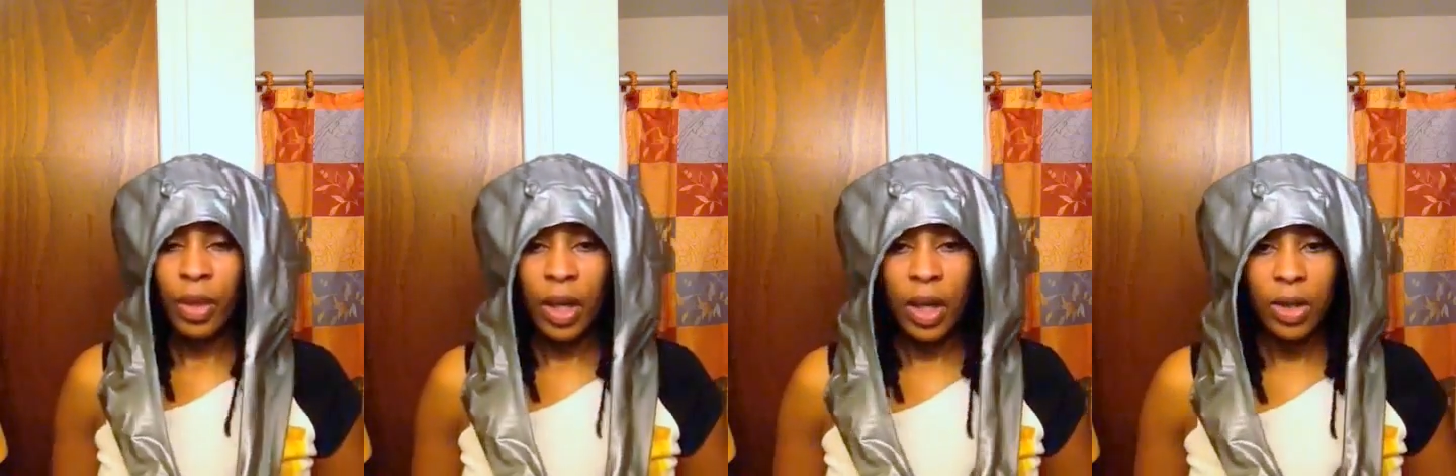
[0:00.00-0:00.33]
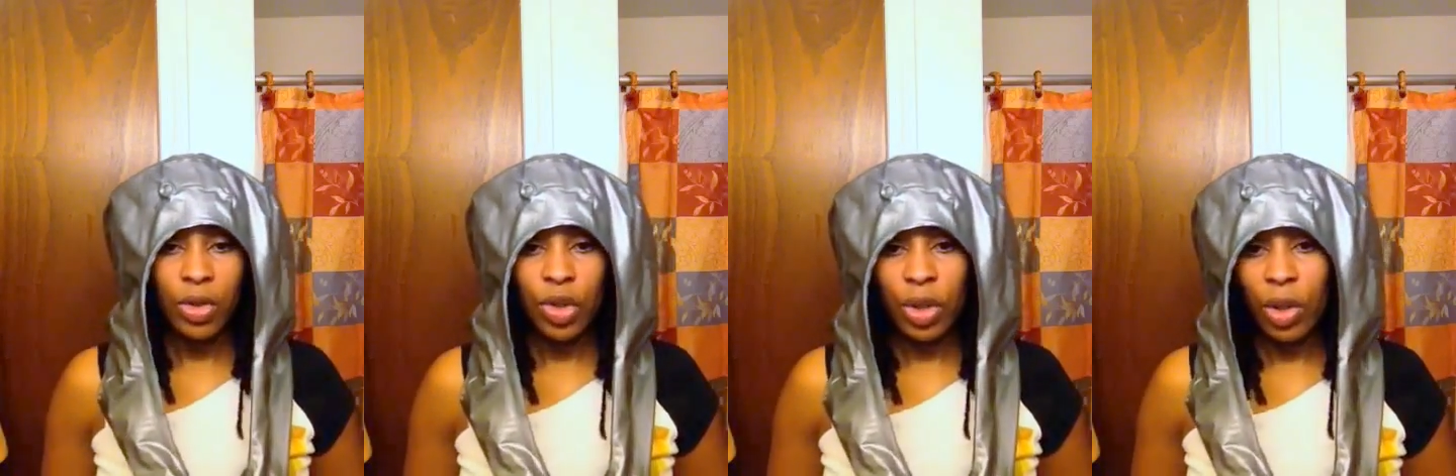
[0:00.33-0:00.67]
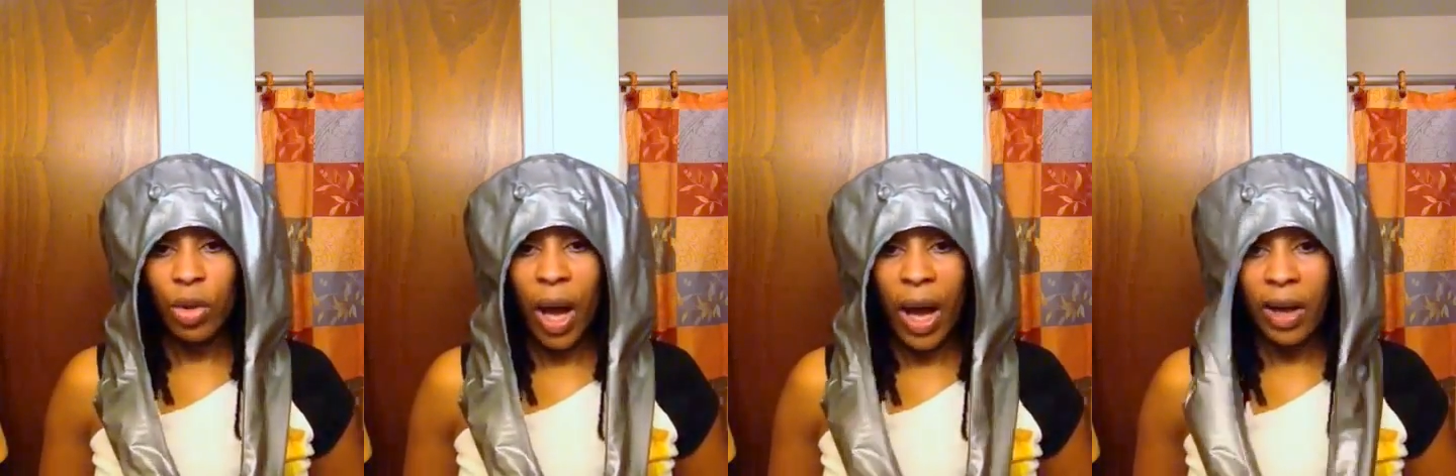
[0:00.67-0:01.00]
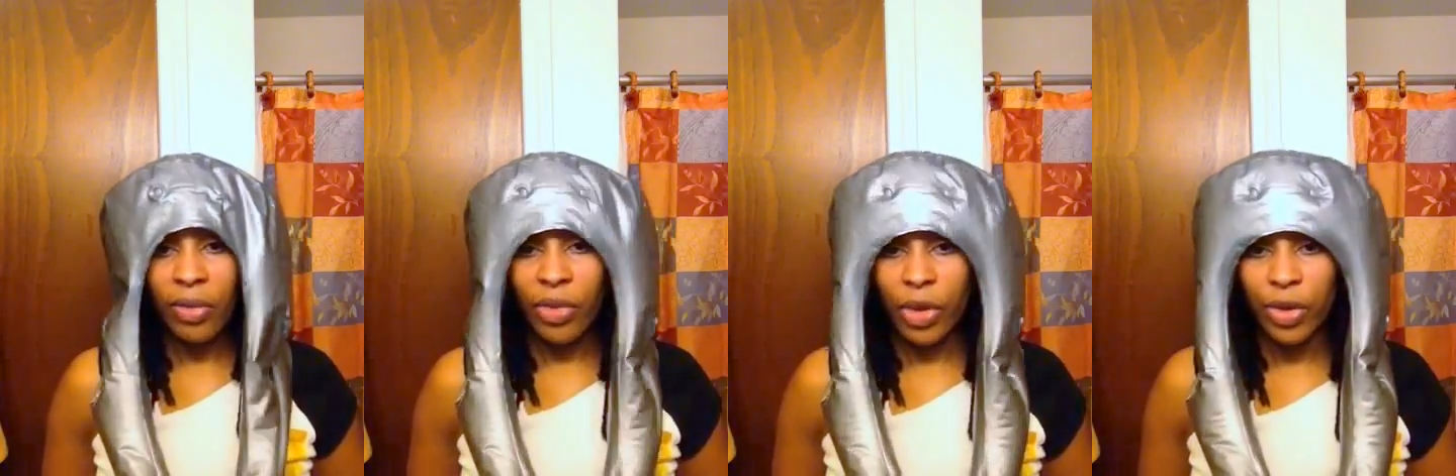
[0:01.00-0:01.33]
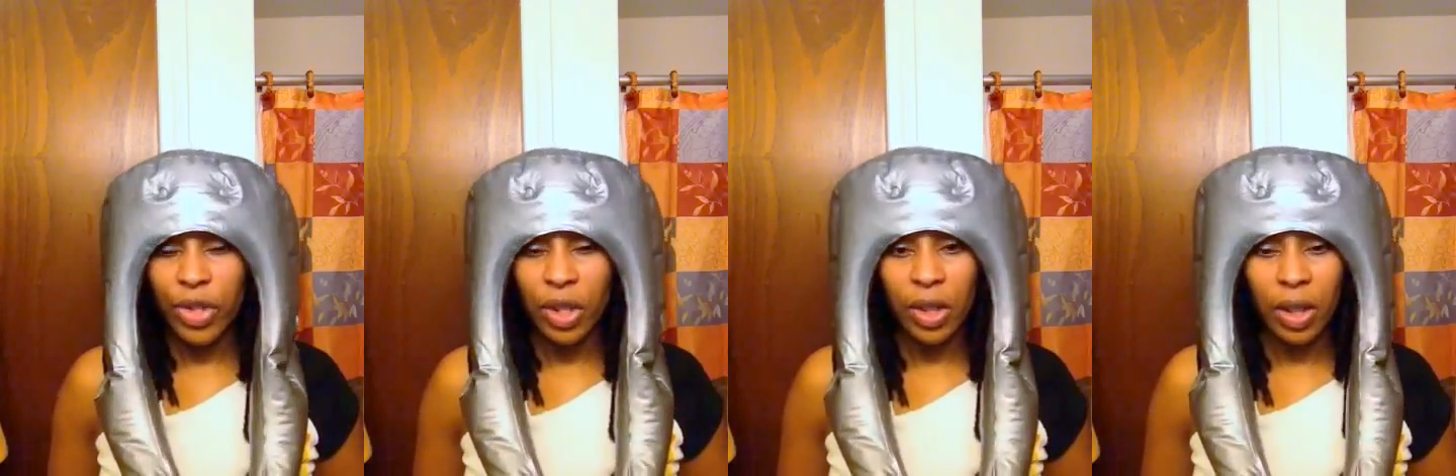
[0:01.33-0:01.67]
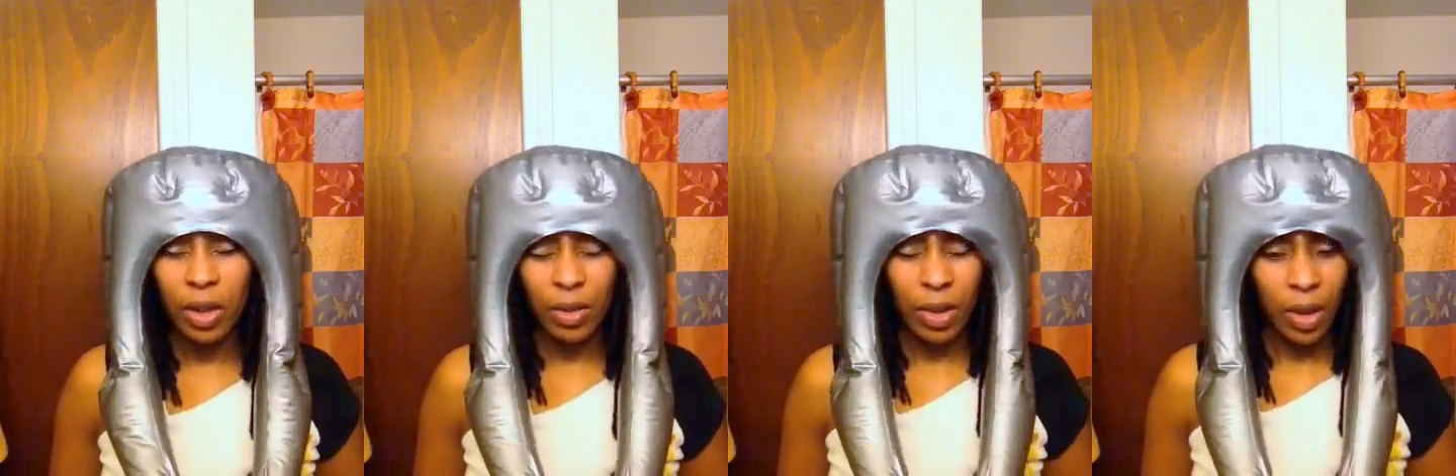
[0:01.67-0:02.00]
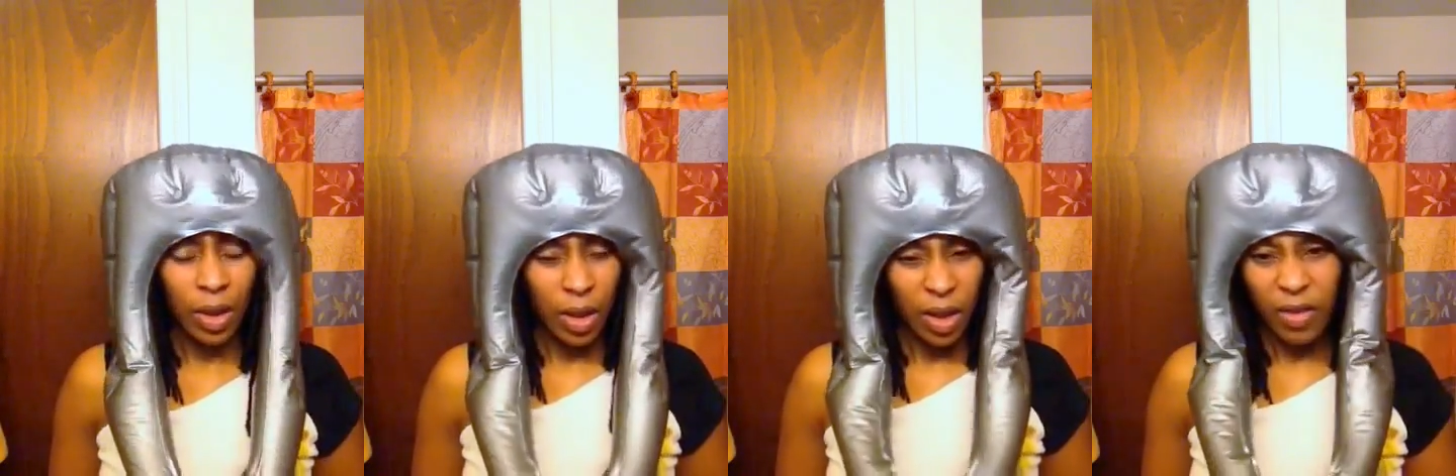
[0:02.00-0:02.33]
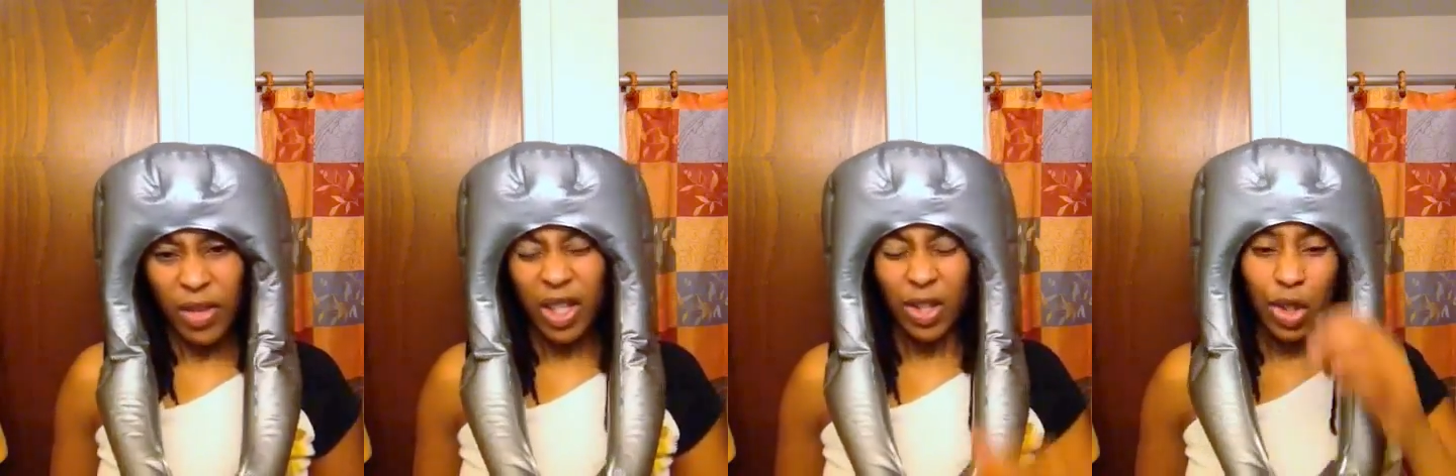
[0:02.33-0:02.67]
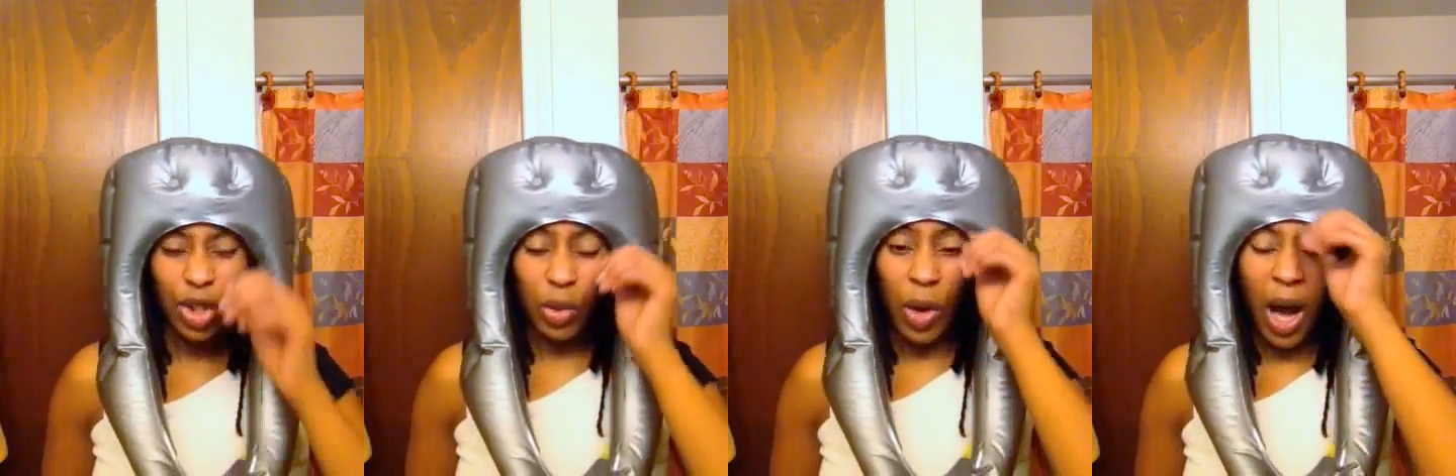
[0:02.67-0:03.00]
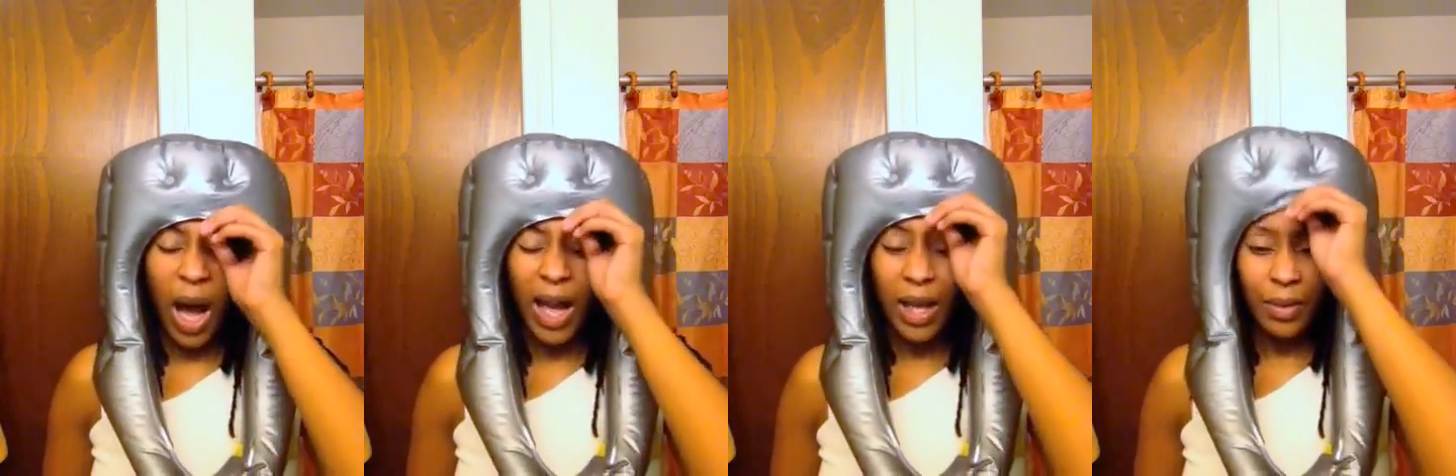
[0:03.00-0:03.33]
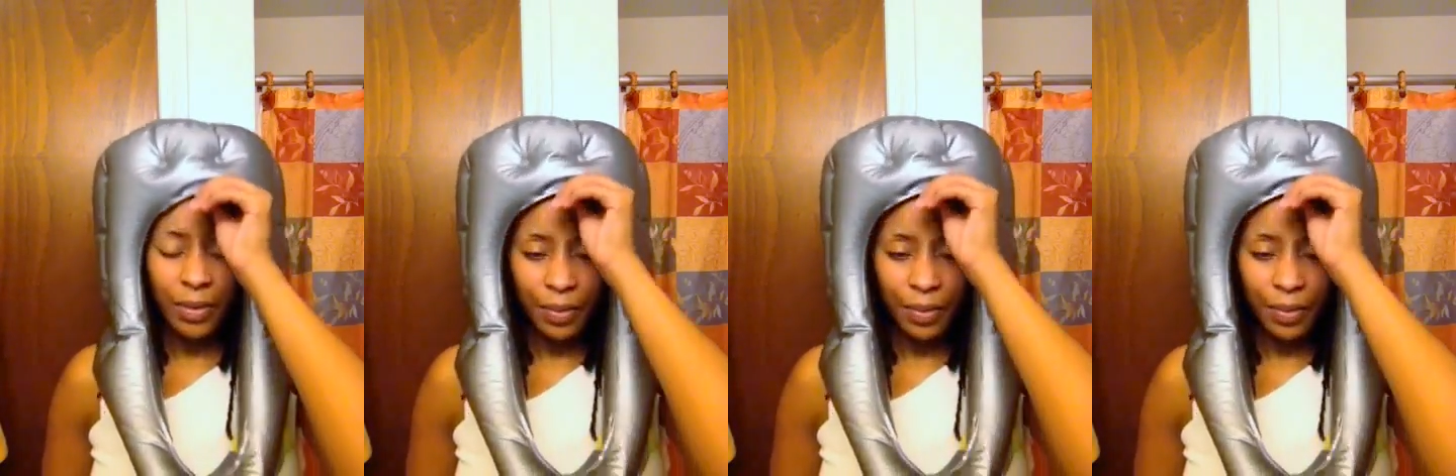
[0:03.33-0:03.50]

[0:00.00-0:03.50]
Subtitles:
And I usually go high first, and then if it gets too hot,